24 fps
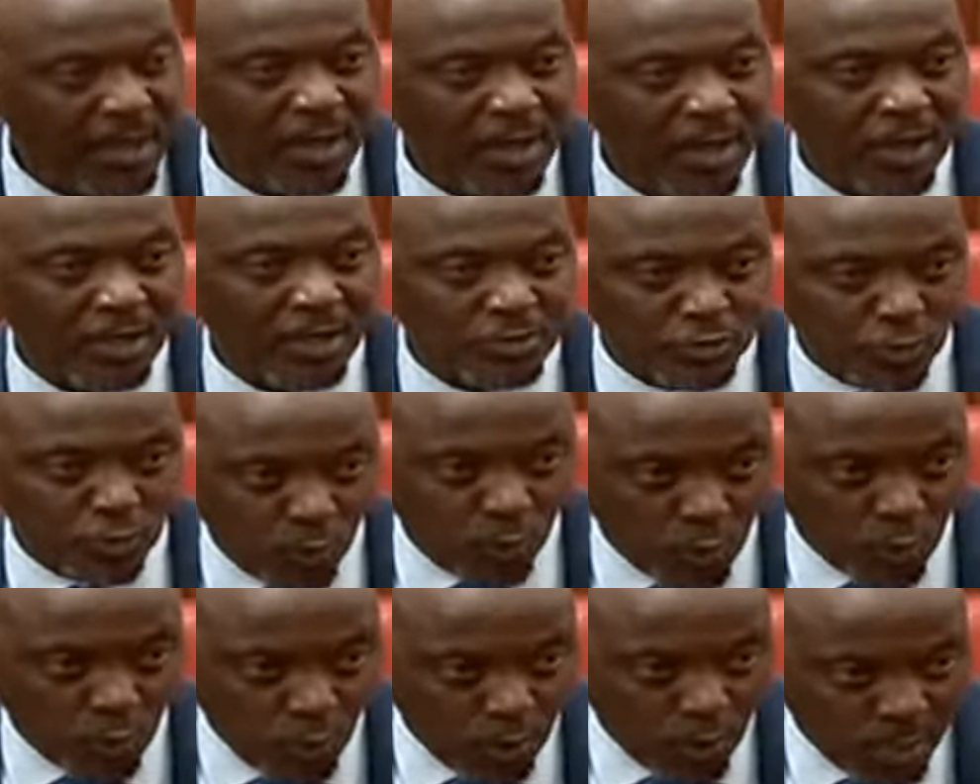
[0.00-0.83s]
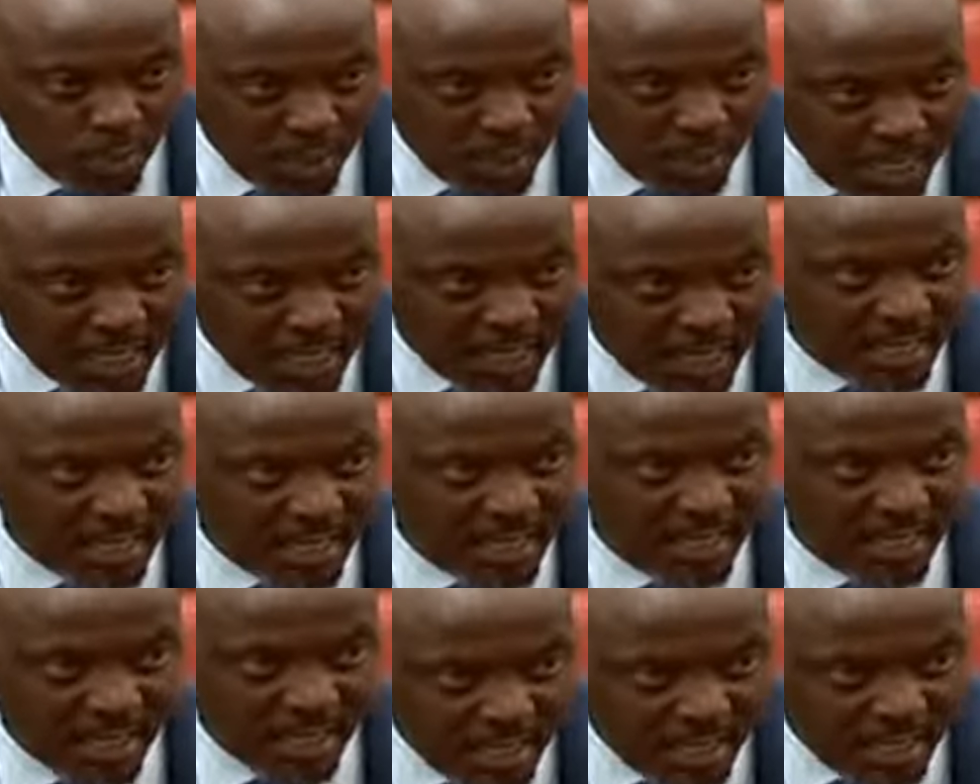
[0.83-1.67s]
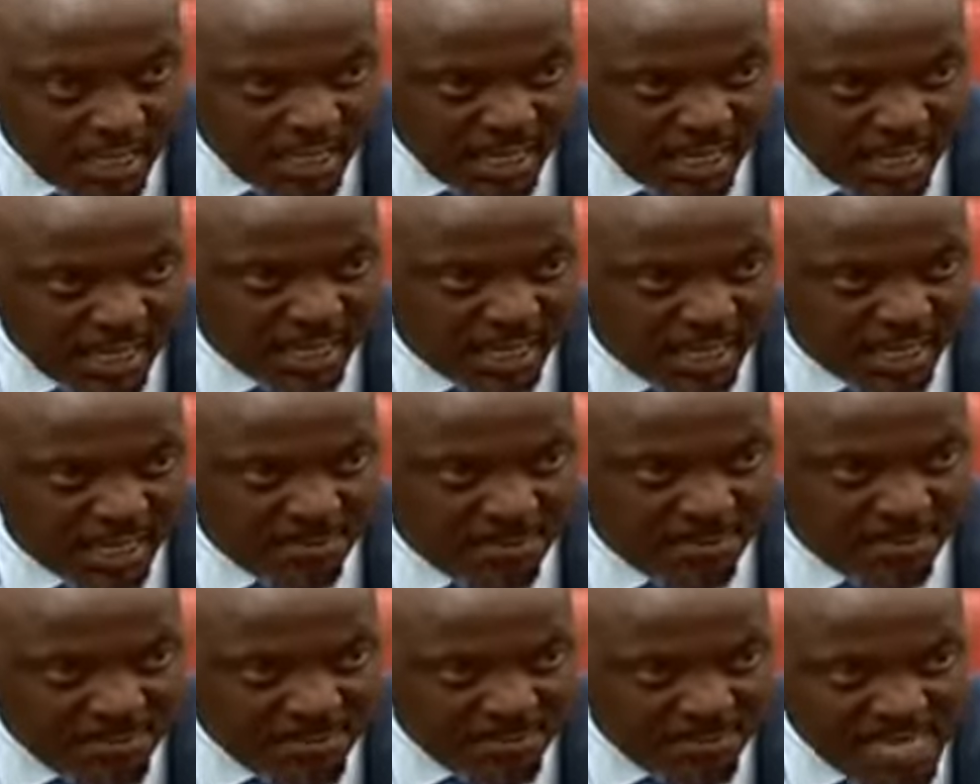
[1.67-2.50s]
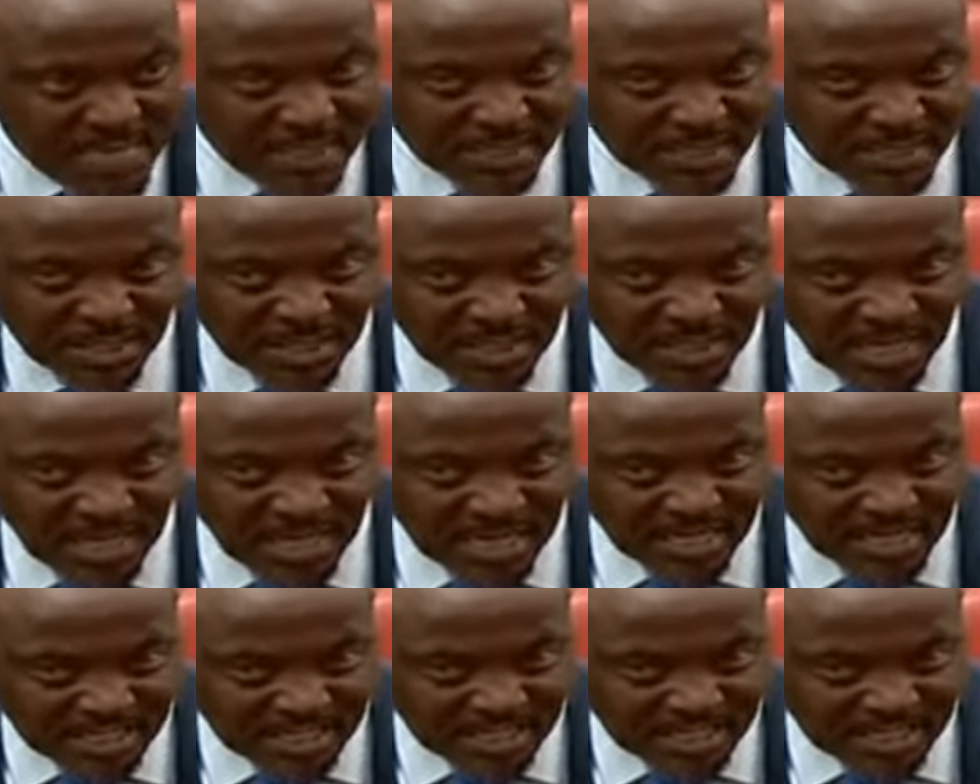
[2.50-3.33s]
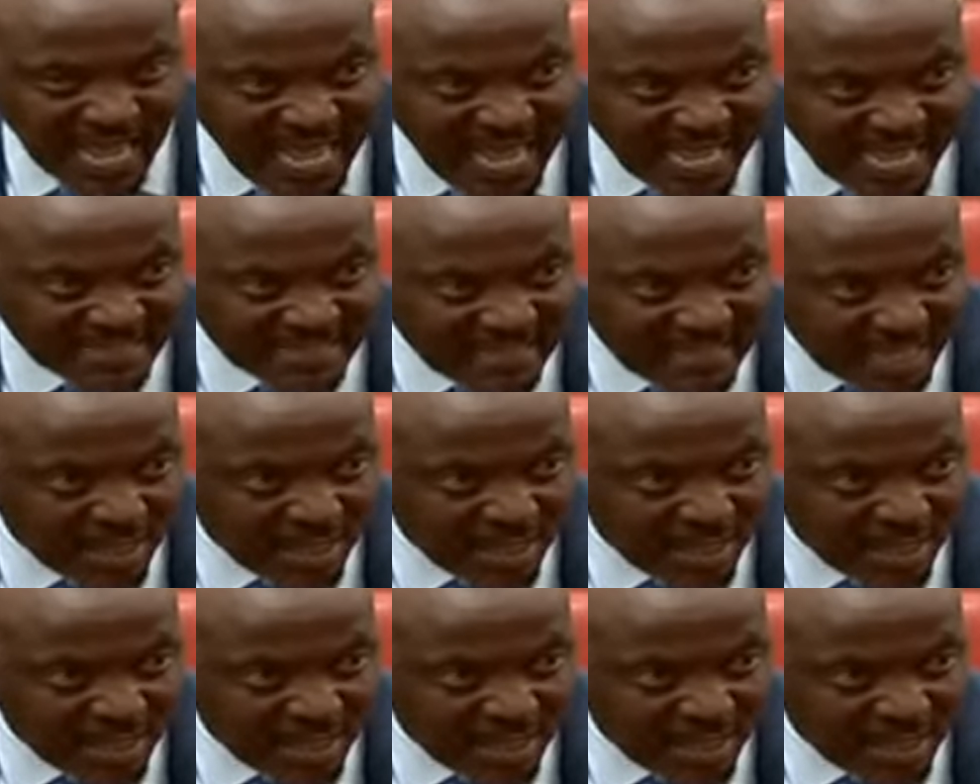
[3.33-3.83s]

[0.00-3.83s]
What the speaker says: to really meet the desires and the wishes of